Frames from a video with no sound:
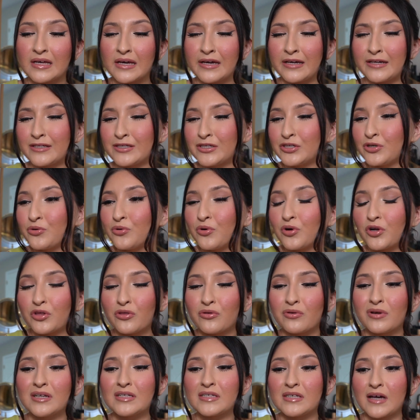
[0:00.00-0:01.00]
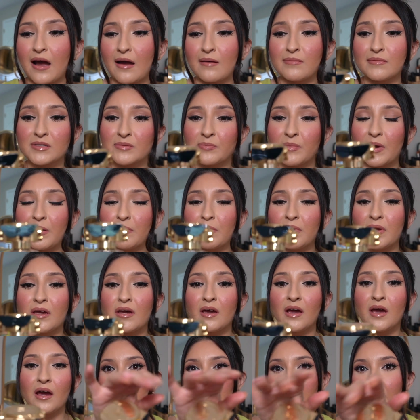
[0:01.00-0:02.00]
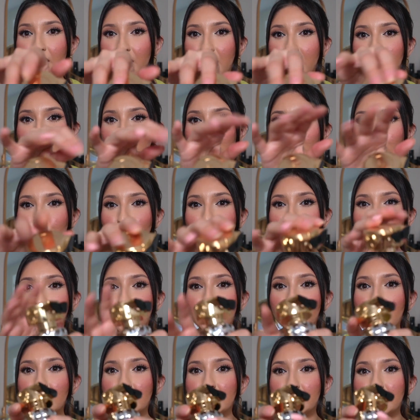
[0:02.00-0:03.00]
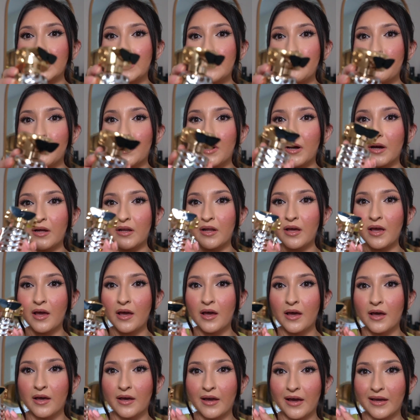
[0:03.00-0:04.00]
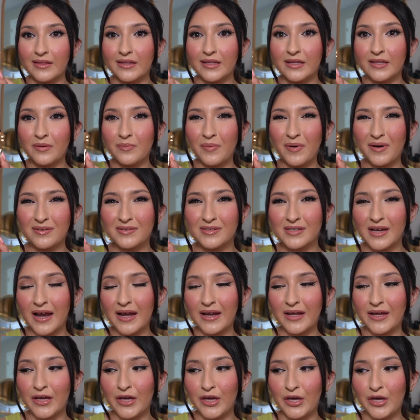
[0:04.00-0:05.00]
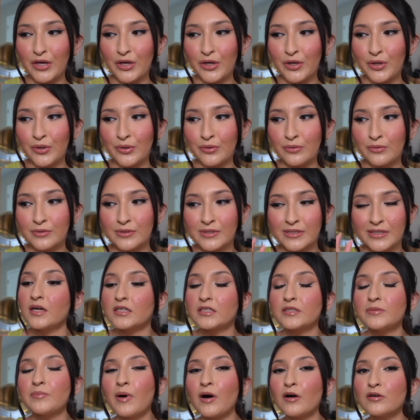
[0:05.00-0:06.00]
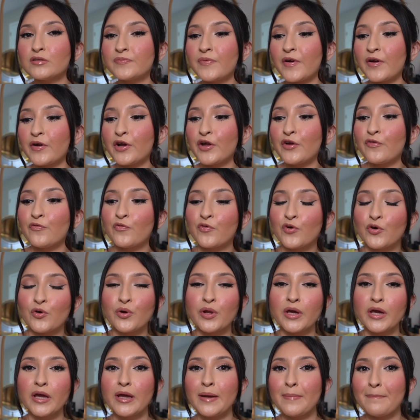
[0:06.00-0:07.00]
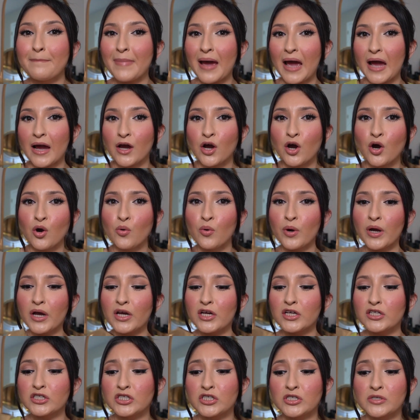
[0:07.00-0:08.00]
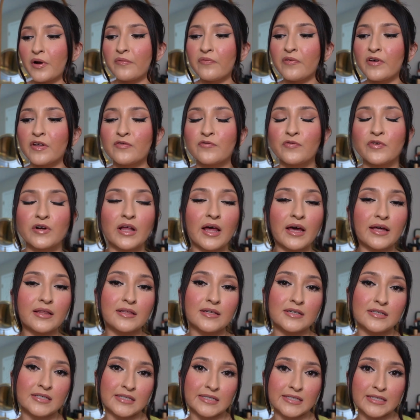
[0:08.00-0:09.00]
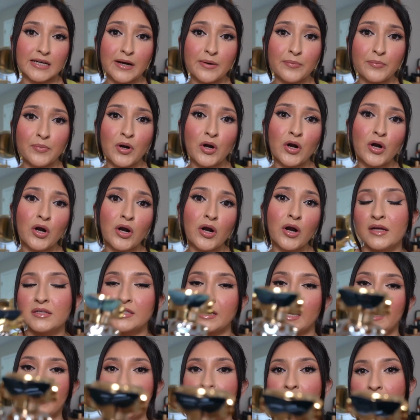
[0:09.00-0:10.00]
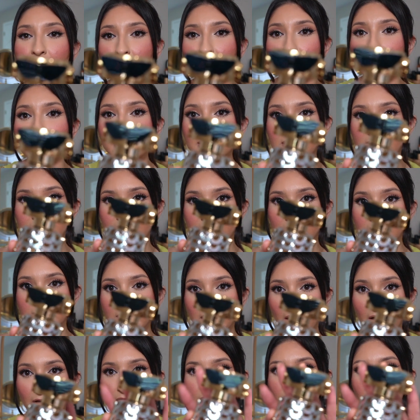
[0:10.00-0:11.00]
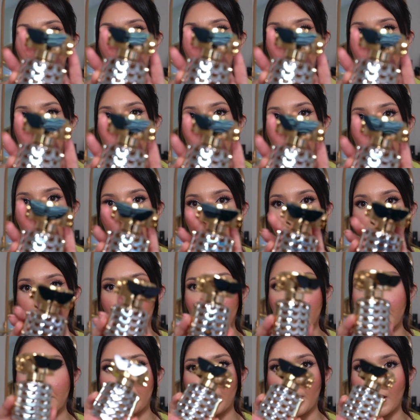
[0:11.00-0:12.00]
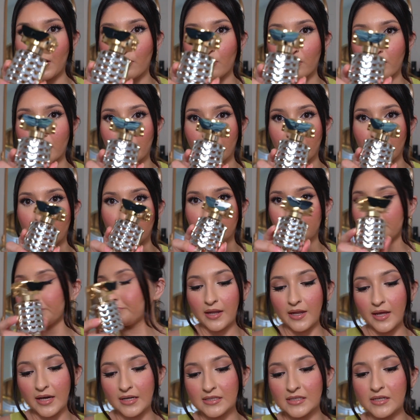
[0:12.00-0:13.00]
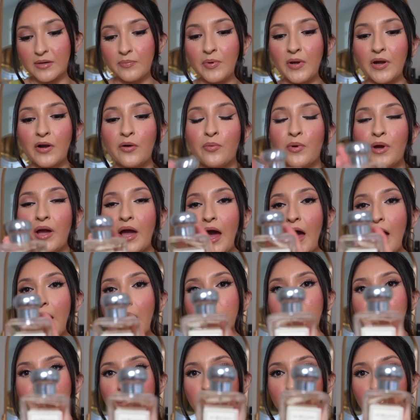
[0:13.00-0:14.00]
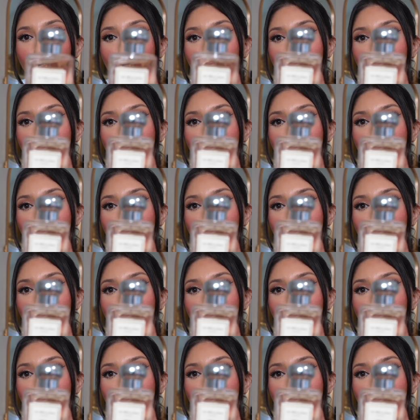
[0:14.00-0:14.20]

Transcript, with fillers: like two or three times maybe, getting super dusty, but I think the bottle's kind of cute. Smells very fruity, mango-ish, perfect for like the summer. And yeah, this is Fame by Paco Rabanne. Next up here we have Jo